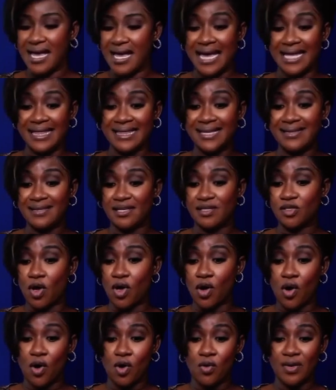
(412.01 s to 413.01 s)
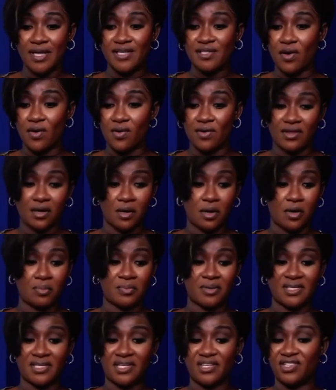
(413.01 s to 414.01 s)
And then there's always all the
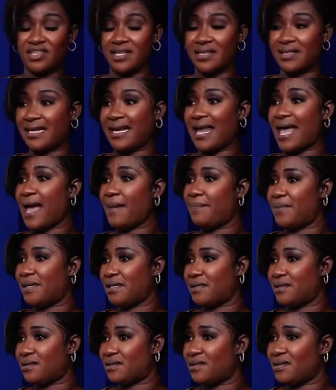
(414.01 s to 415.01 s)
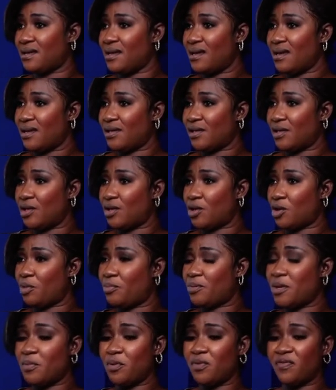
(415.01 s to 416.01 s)
competition that happens. You know,
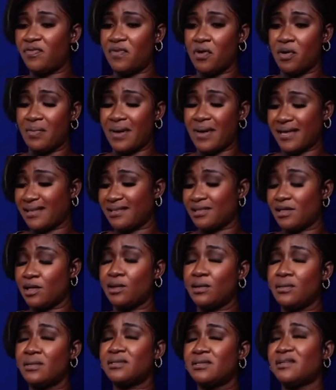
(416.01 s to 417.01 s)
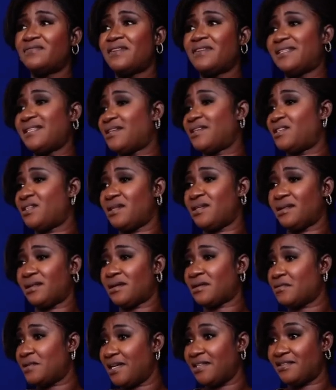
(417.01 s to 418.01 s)
people fall back. There's a lot of addiction in the
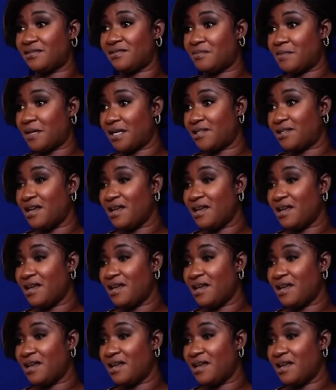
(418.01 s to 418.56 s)
creative space.